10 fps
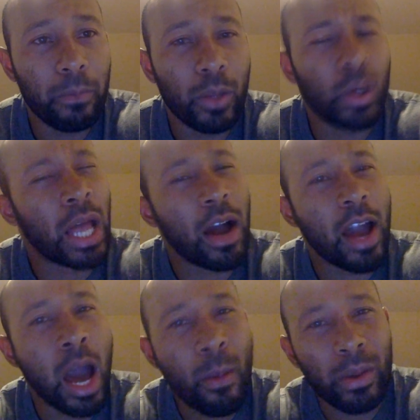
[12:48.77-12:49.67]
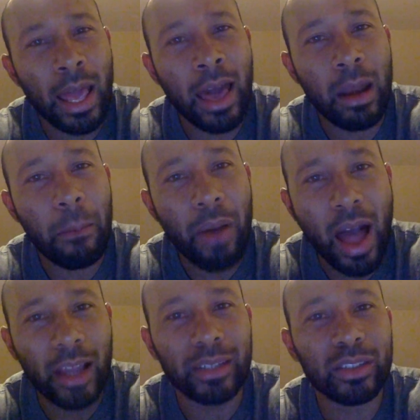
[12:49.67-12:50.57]
without coming out of
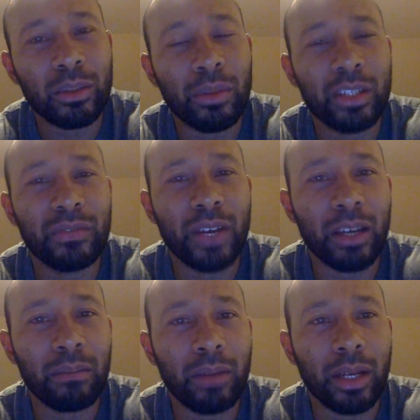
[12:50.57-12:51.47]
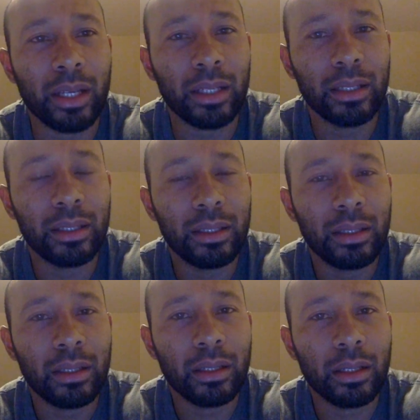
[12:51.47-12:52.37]
pocket so much fucking money,
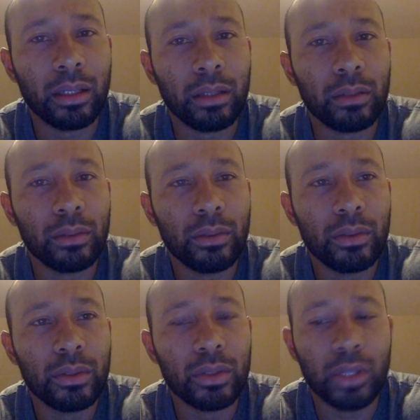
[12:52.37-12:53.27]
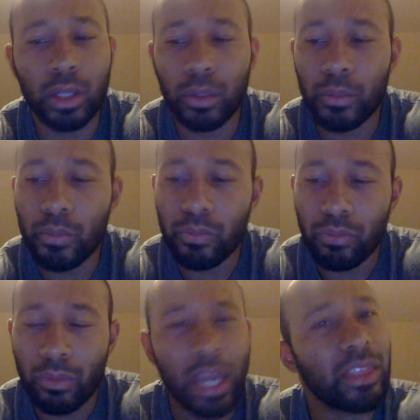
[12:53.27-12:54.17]
So,
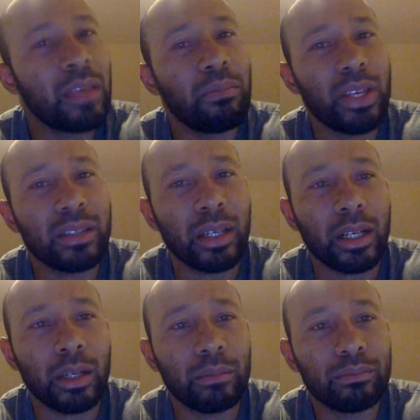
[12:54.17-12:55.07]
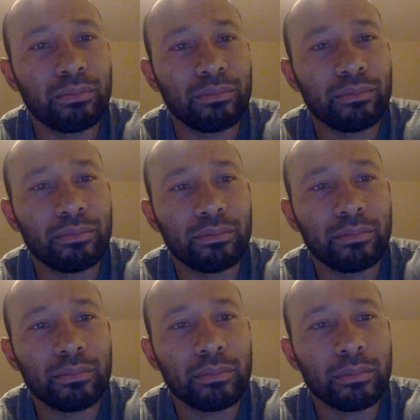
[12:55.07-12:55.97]
and then be set up.
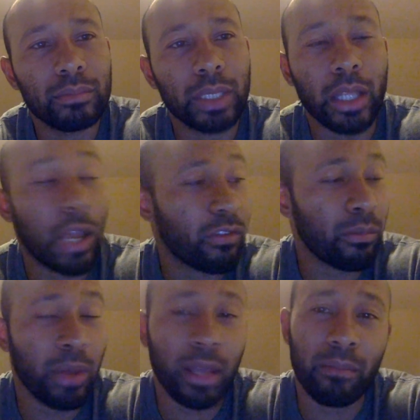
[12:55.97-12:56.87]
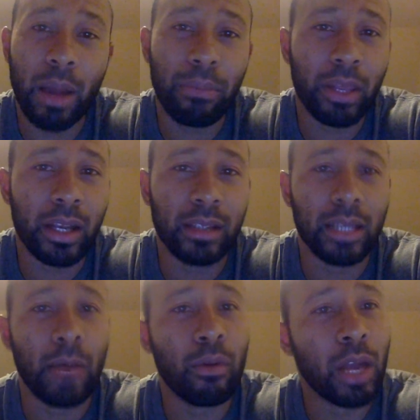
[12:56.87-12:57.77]
Like for me, my plan is
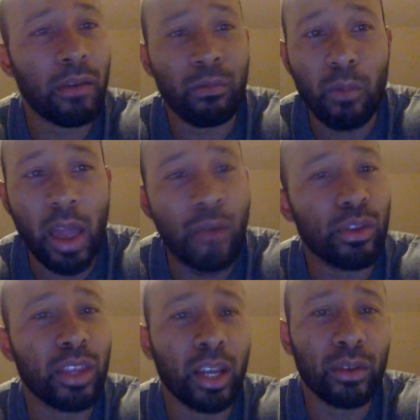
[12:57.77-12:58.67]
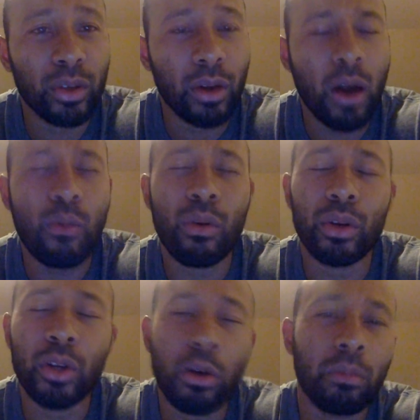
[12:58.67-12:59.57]
I want to have everything new. I want
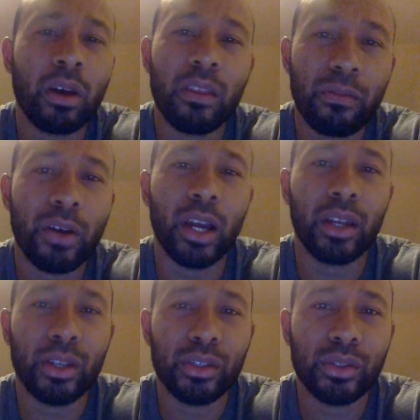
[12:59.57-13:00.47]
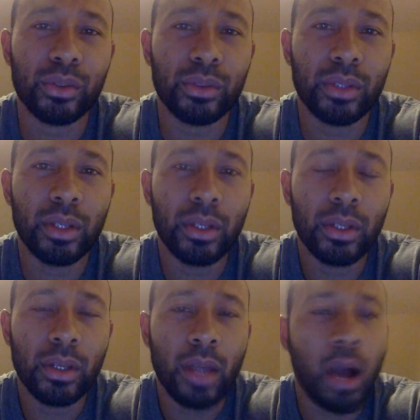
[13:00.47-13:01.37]
no motherfucking issues.
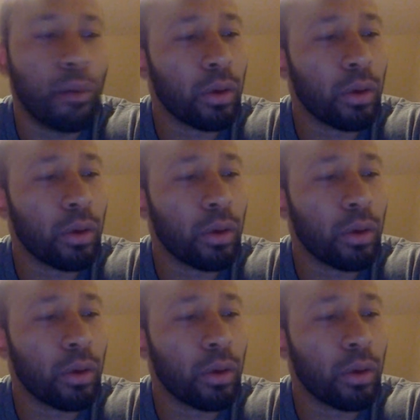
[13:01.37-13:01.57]
I want